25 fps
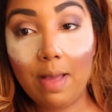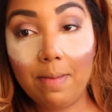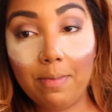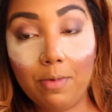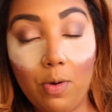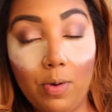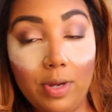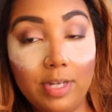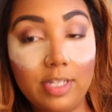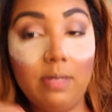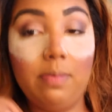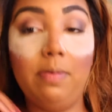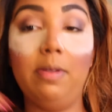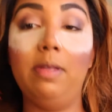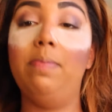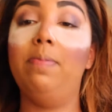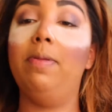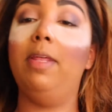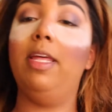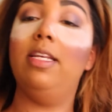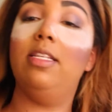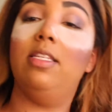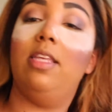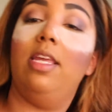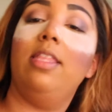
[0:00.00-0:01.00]
Going to be
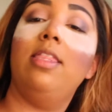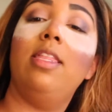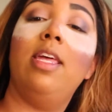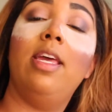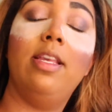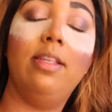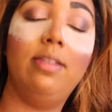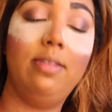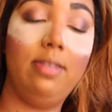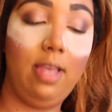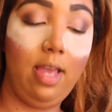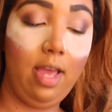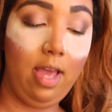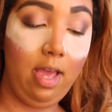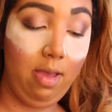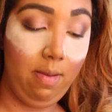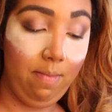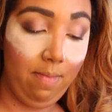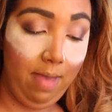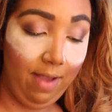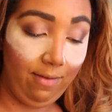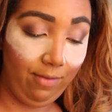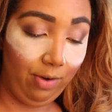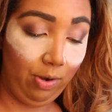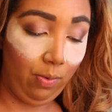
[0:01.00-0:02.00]
placing this
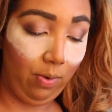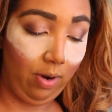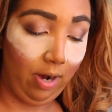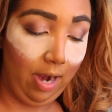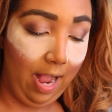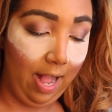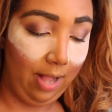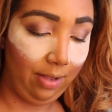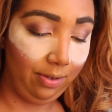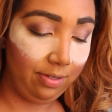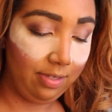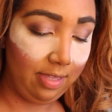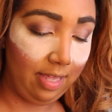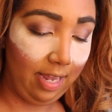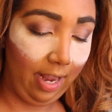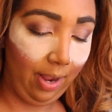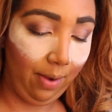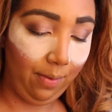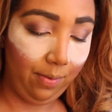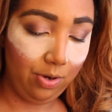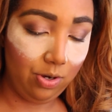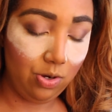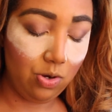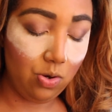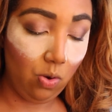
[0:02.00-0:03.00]
everywhere else that I
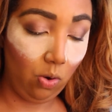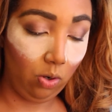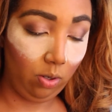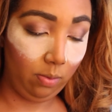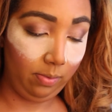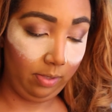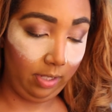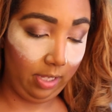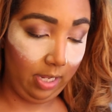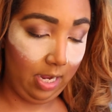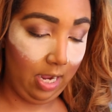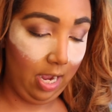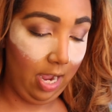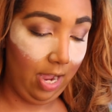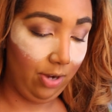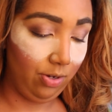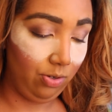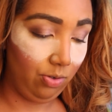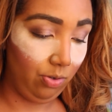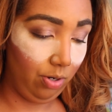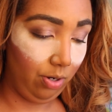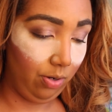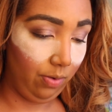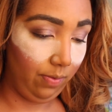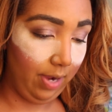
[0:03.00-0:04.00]
would normally
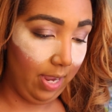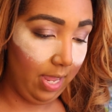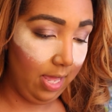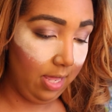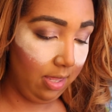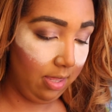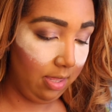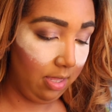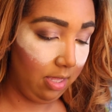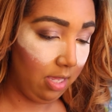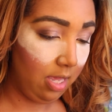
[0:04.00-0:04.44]
contour with.